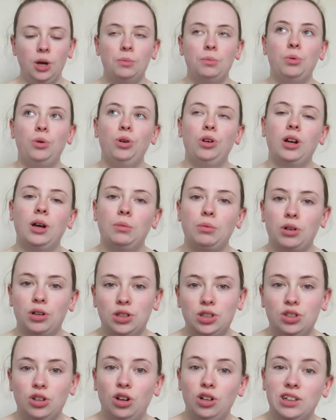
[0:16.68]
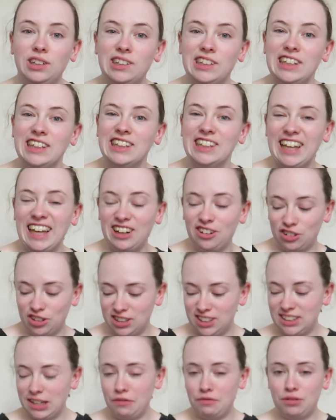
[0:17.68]
but I'm going to start it a little late on the
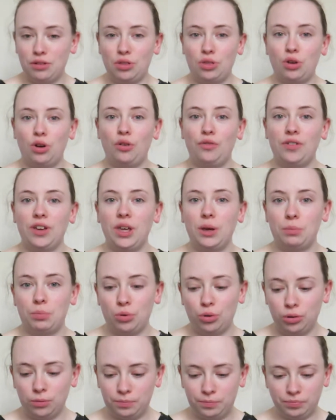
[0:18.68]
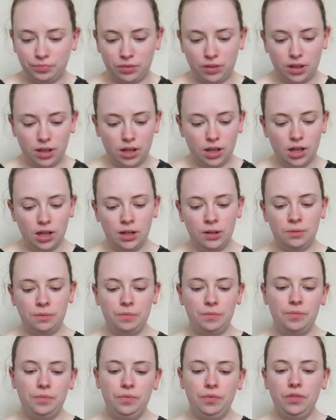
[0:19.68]
7th of April.
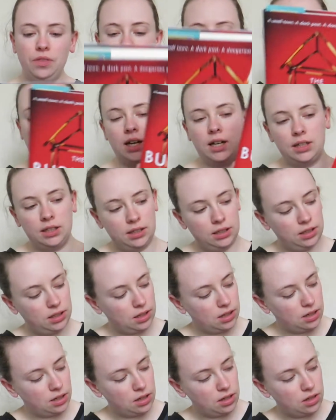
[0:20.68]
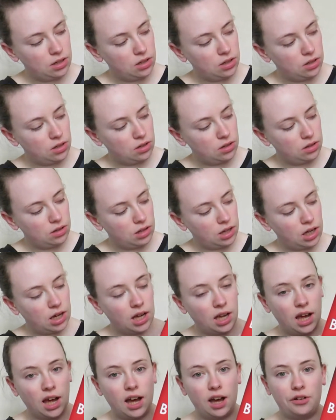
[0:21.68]
And I
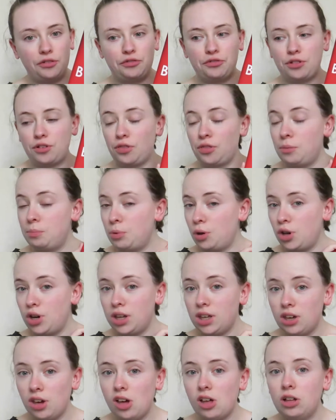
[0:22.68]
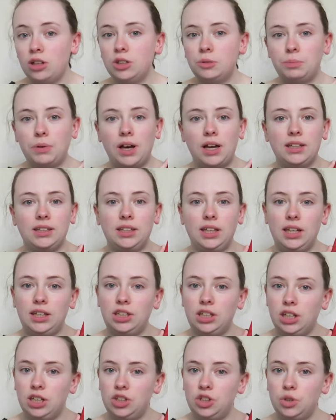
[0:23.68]
have The Burning Girls by
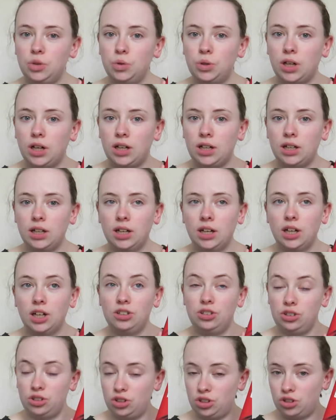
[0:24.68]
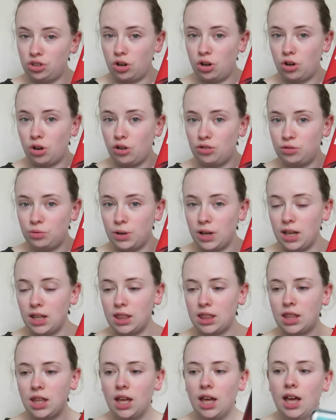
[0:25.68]
CJ Judah to start off with.
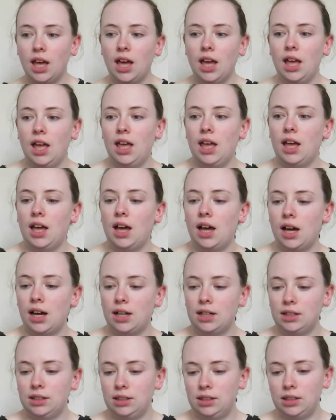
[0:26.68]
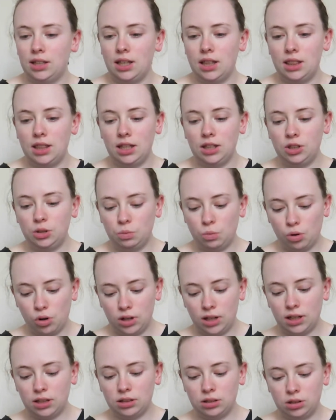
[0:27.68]
And this
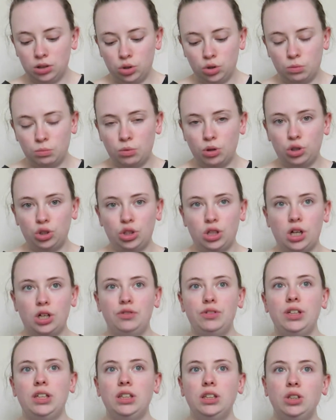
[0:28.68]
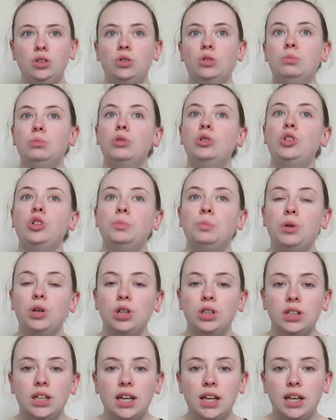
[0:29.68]
one isn't so much that I read so much
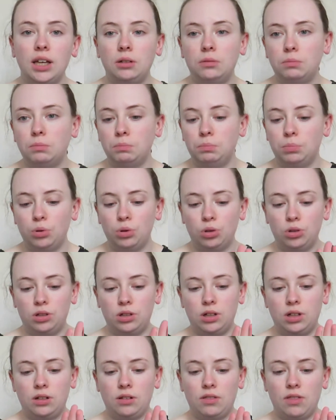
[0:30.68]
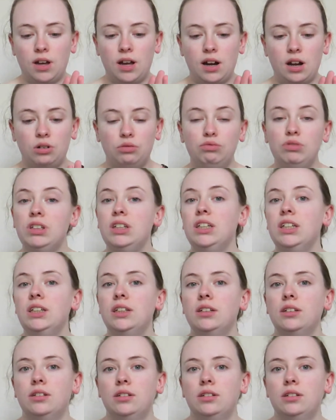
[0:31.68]
per day, but that I read